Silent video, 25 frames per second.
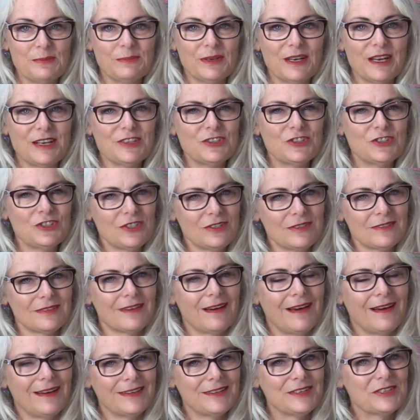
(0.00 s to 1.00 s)
but I just
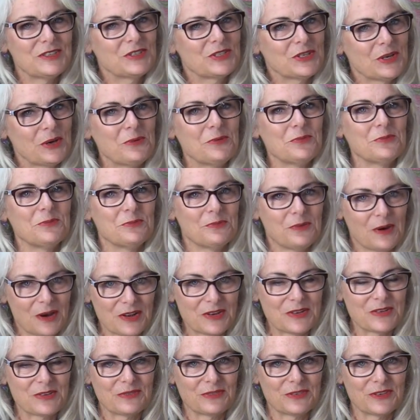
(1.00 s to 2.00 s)
kind of don't
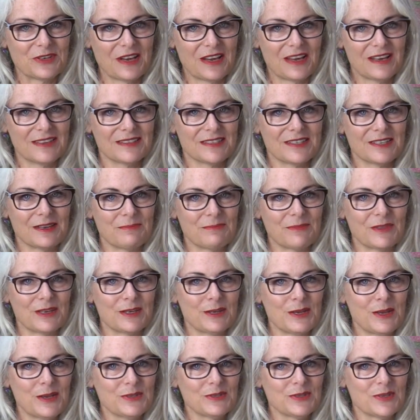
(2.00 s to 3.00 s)
want to forget
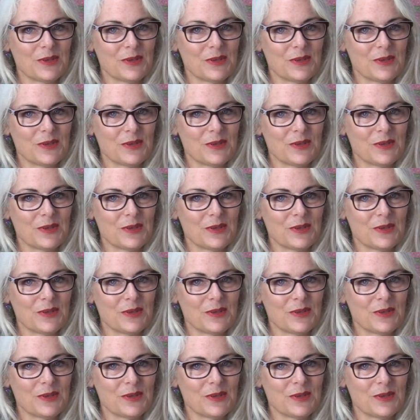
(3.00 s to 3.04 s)
something.